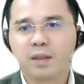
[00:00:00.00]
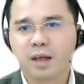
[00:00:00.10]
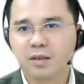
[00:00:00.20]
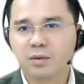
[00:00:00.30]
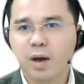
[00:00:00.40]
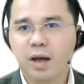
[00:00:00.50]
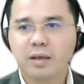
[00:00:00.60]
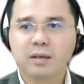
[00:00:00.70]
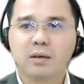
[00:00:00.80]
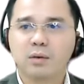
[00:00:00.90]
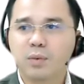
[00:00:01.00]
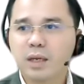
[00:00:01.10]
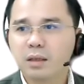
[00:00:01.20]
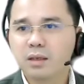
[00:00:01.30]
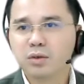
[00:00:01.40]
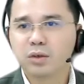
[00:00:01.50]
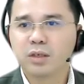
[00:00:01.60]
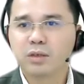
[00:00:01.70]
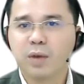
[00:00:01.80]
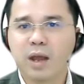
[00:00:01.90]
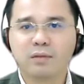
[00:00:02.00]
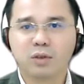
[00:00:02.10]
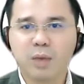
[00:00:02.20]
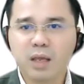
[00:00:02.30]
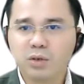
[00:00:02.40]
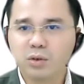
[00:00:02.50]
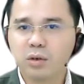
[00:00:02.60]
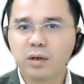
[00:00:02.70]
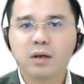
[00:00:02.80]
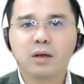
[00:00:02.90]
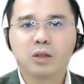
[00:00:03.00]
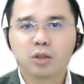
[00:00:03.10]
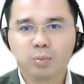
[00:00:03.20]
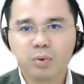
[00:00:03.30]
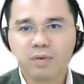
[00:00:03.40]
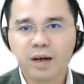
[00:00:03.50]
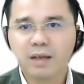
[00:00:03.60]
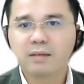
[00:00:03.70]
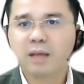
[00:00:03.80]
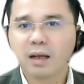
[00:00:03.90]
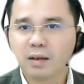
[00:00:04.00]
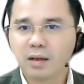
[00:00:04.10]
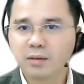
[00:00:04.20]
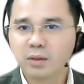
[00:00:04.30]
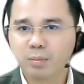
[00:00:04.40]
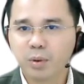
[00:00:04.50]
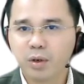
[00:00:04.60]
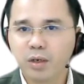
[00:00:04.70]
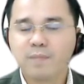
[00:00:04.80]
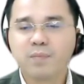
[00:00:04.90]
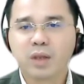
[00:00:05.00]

That is why we teachers, we have to make sure to provide technical support,